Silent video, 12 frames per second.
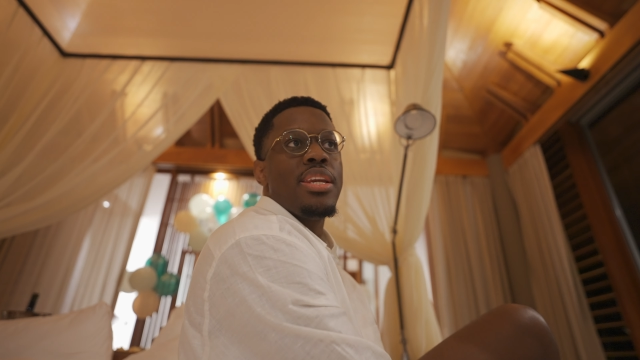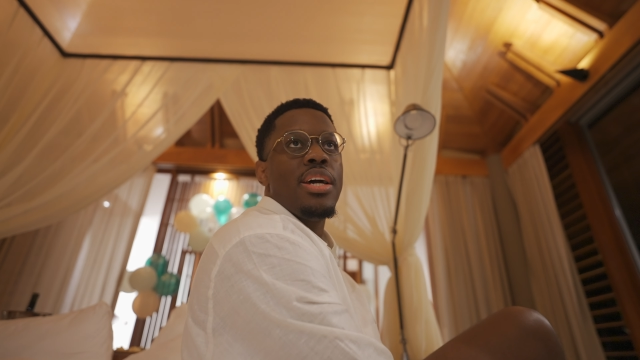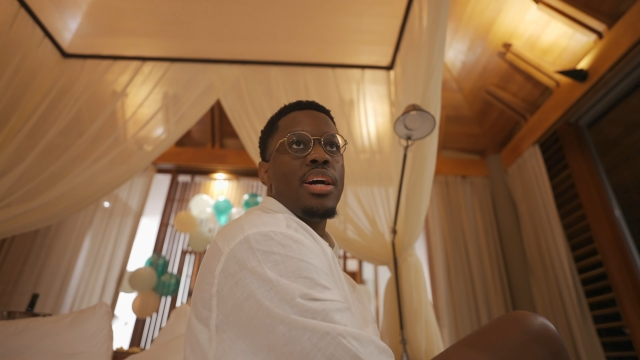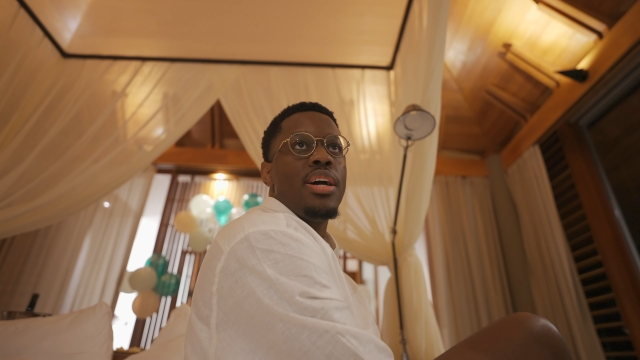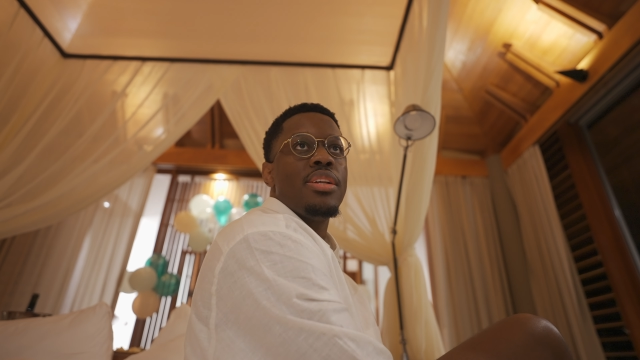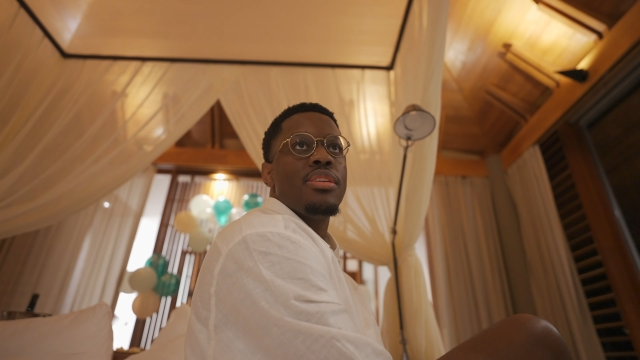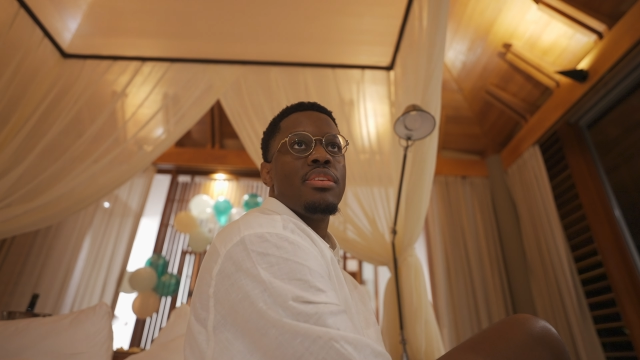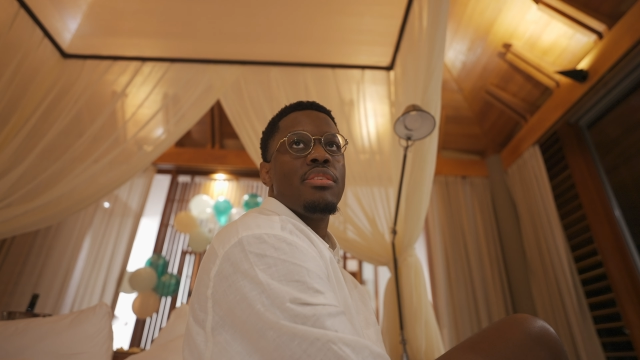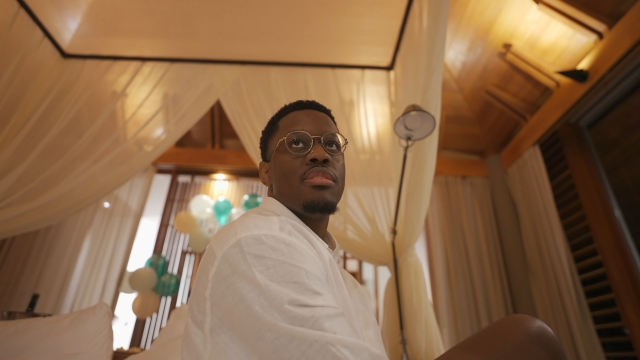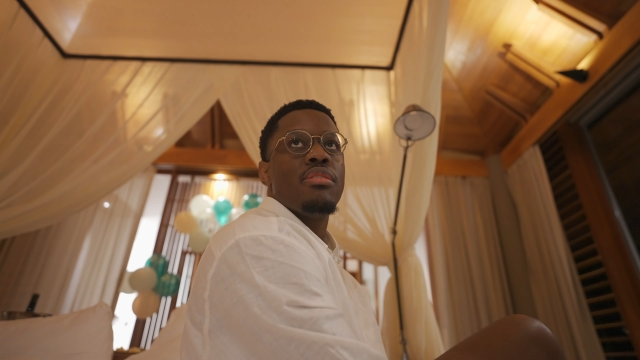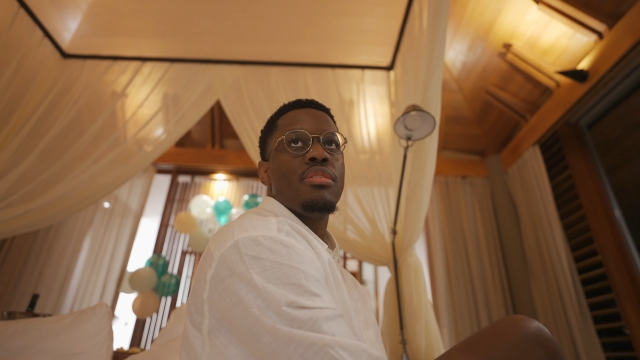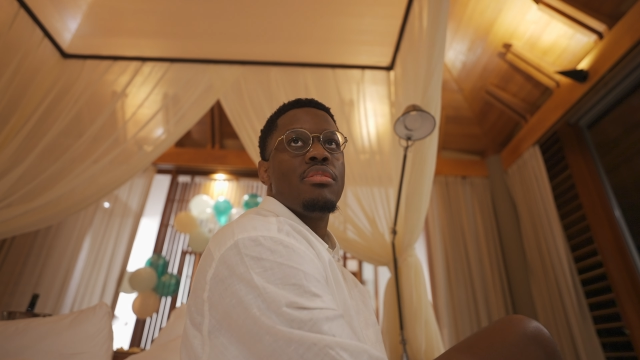not
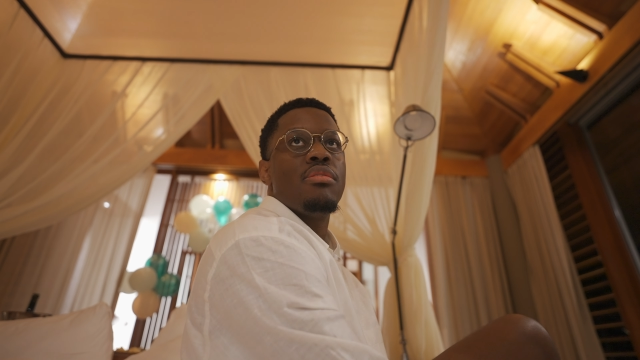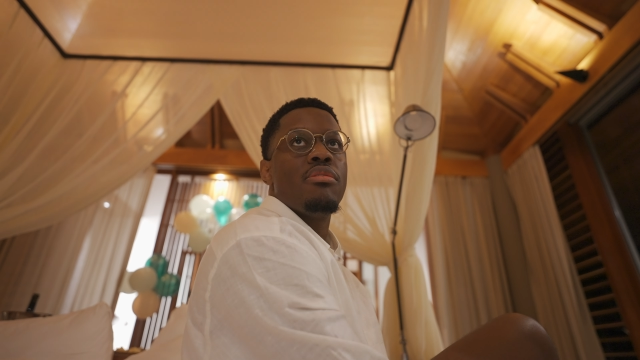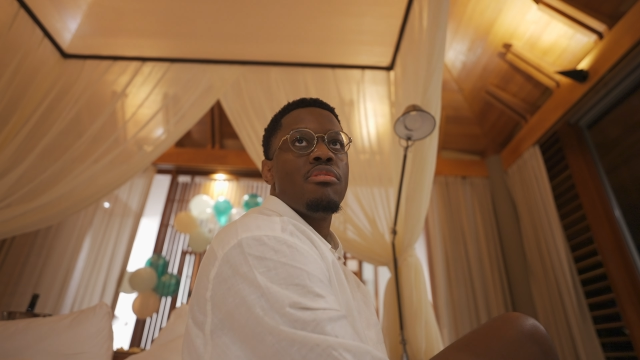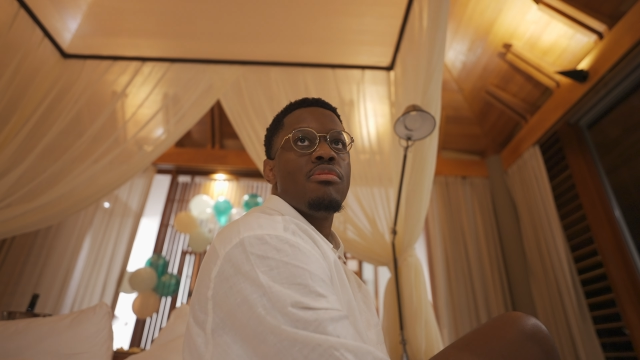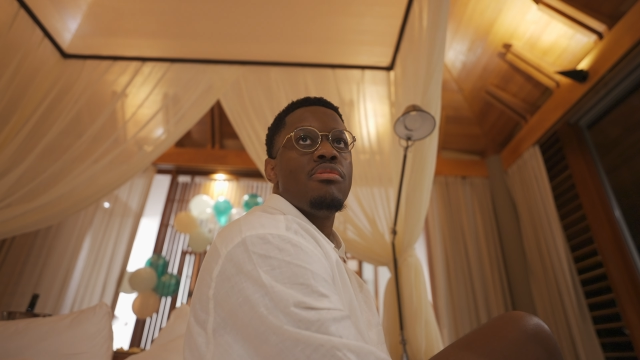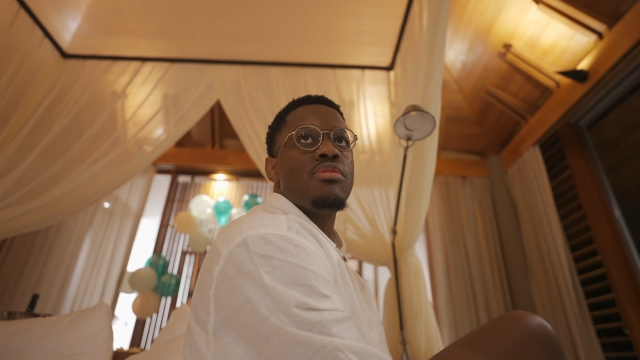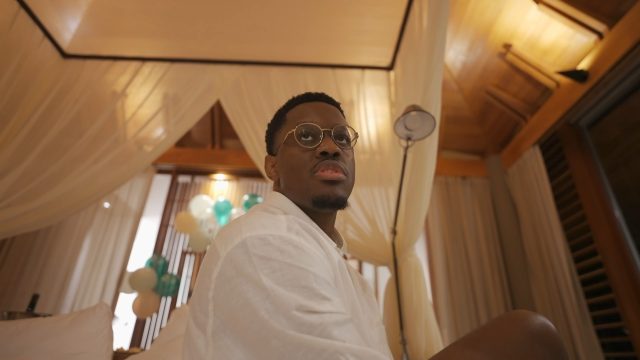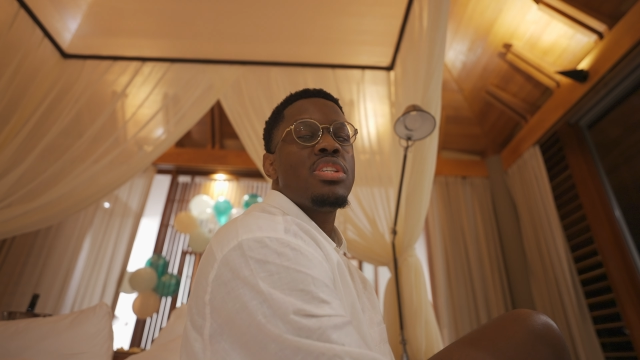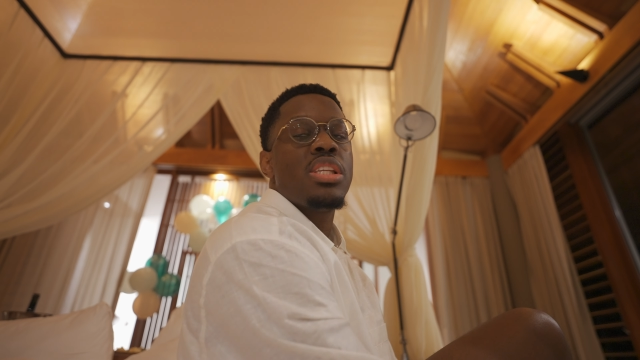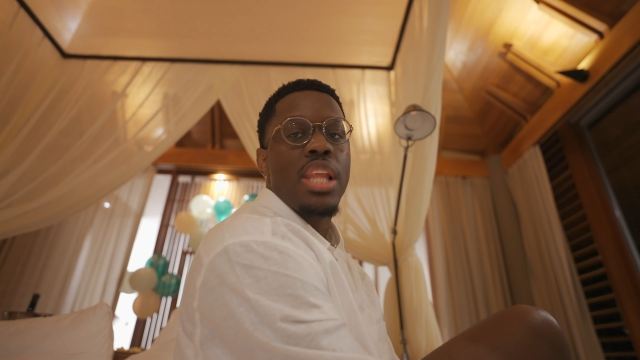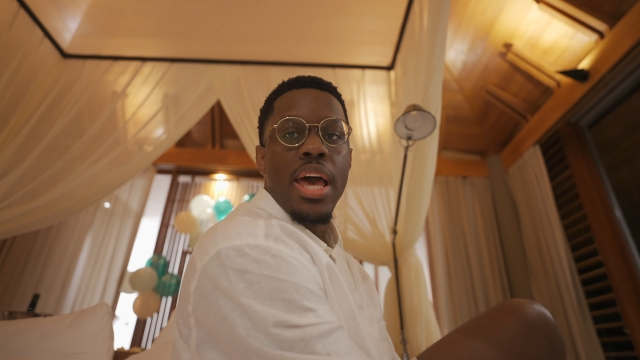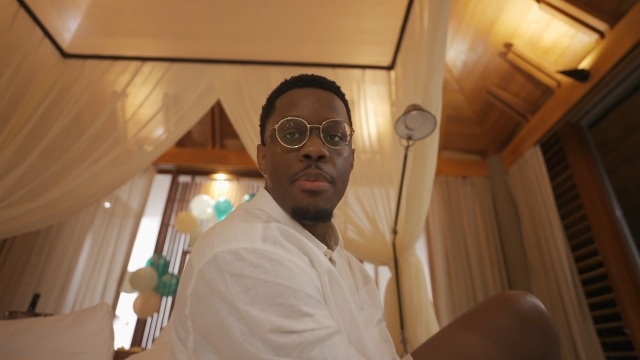
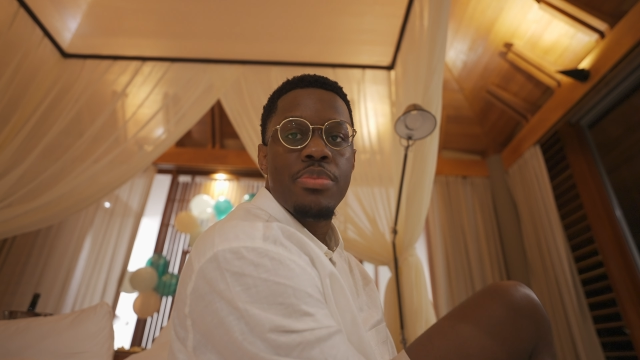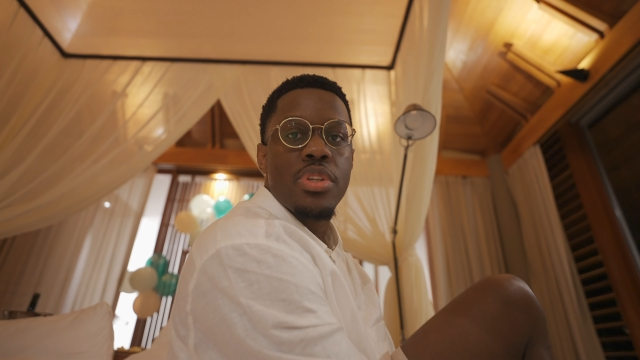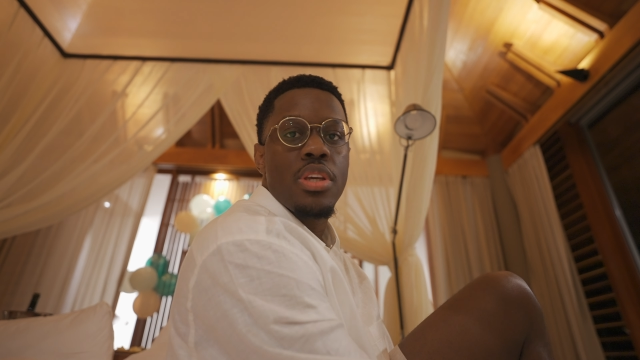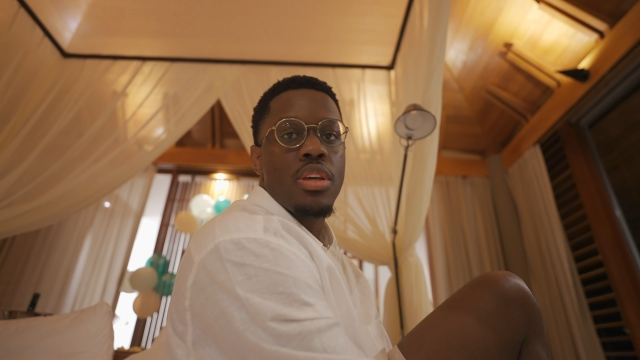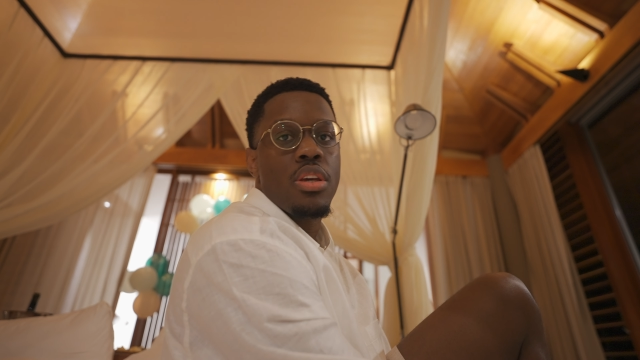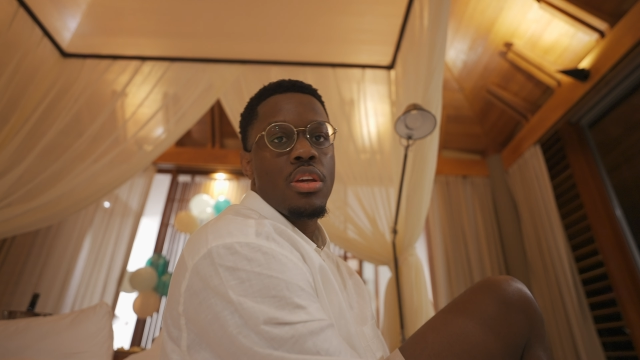slept